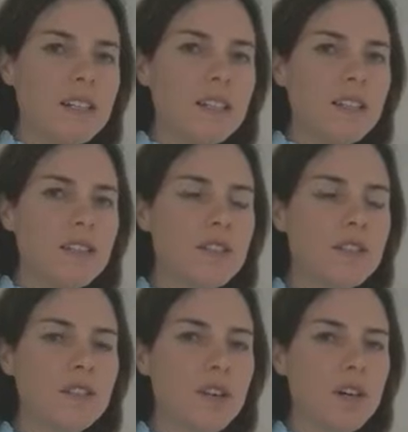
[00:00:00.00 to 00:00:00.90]
idea
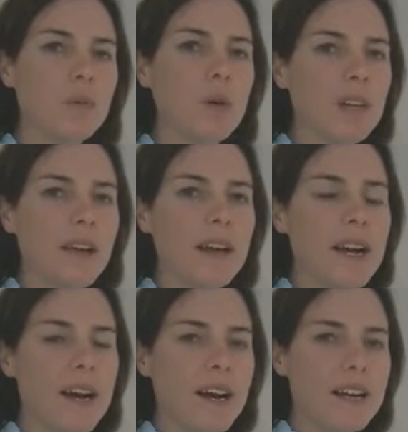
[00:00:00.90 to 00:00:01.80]
to know what they
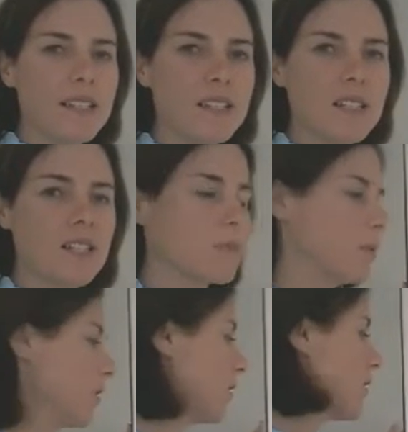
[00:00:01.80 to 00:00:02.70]
are as
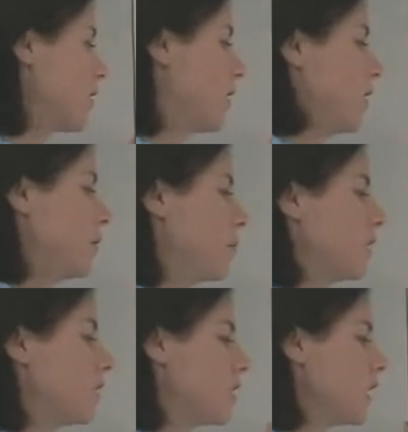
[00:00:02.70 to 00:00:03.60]
decimals
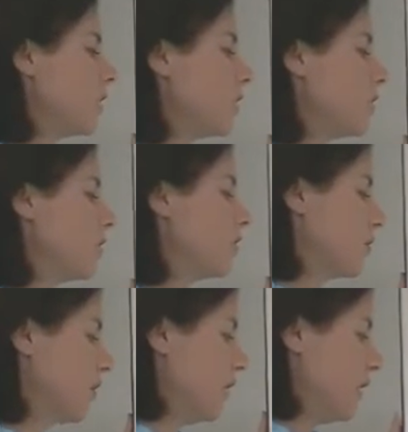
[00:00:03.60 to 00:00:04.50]
because you need to
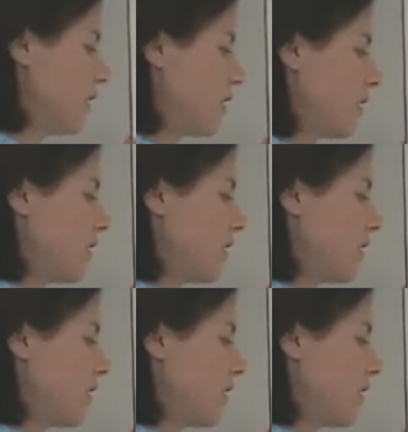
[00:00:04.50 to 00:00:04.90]
draw it.